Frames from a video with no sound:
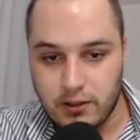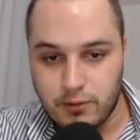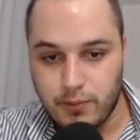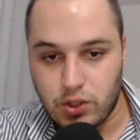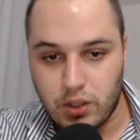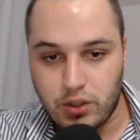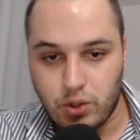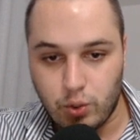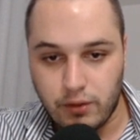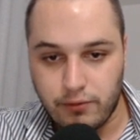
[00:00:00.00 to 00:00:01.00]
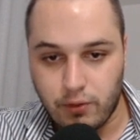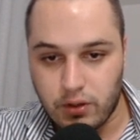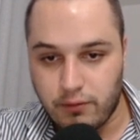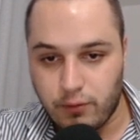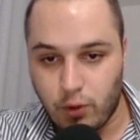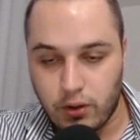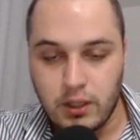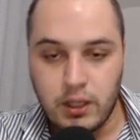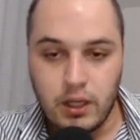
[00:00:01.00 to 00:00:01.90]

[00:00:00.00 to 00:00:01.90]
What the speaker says: especially through E44